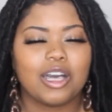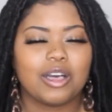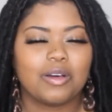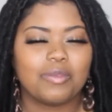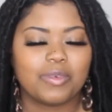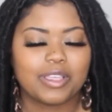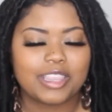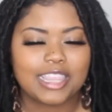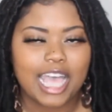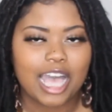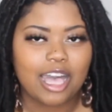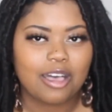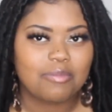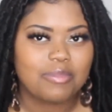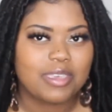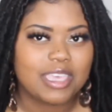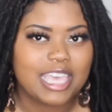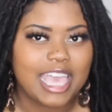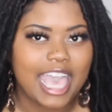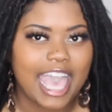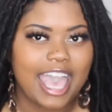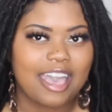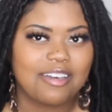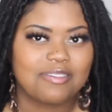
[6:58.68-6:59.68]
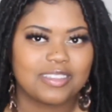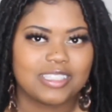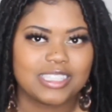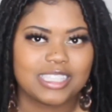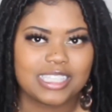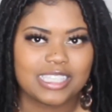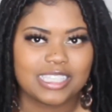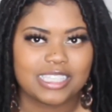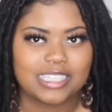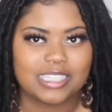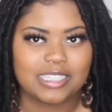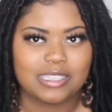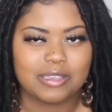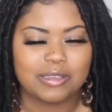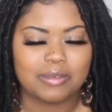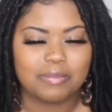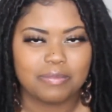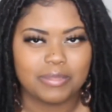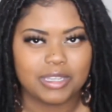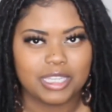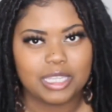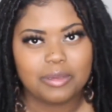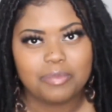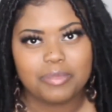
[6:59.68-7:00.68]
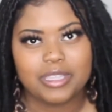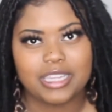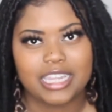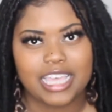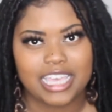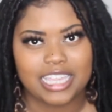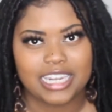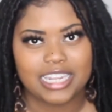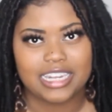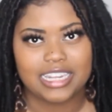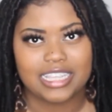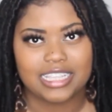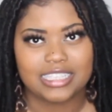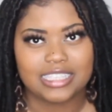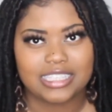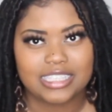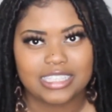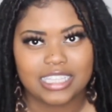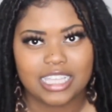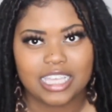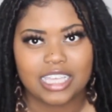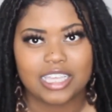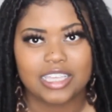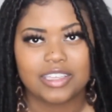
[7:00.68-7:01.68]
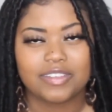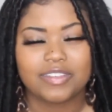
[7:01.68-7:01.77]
without me having to manipulate it and stuff.